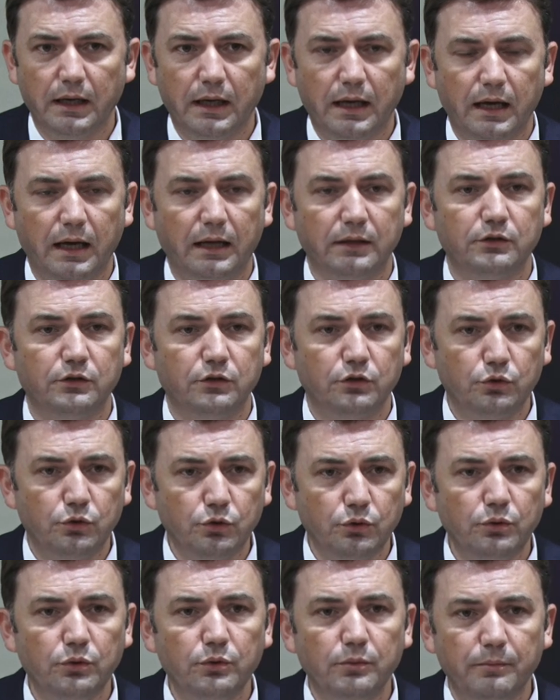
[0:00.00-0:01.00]
had
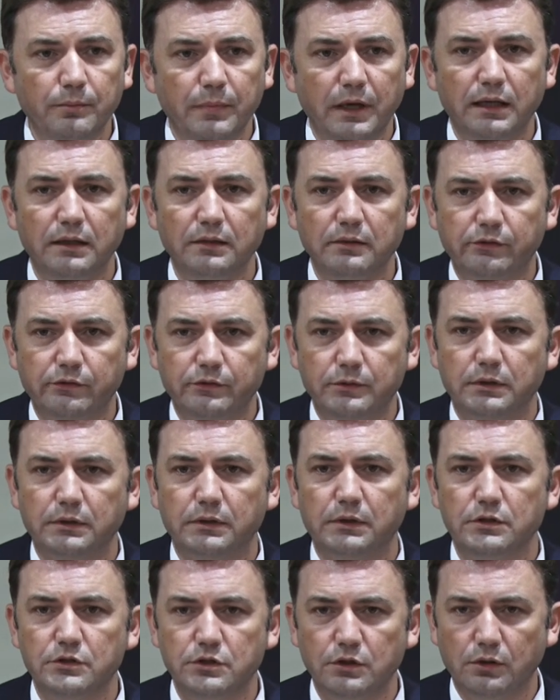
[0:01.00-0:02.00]
two main
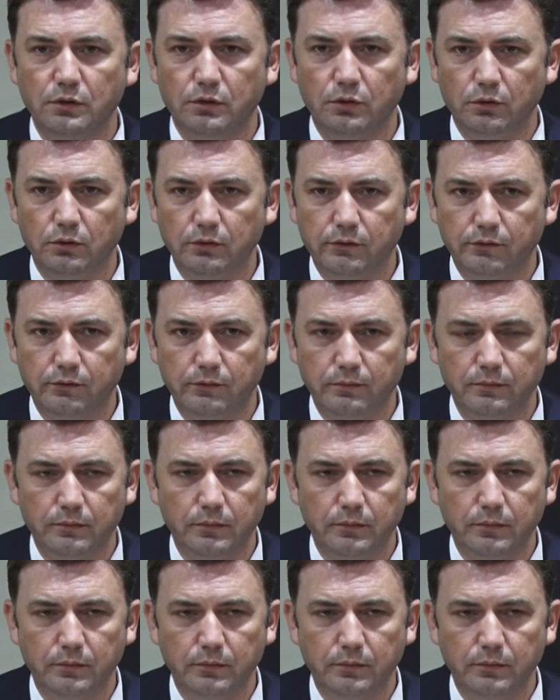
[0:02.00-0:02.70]
strategic goals.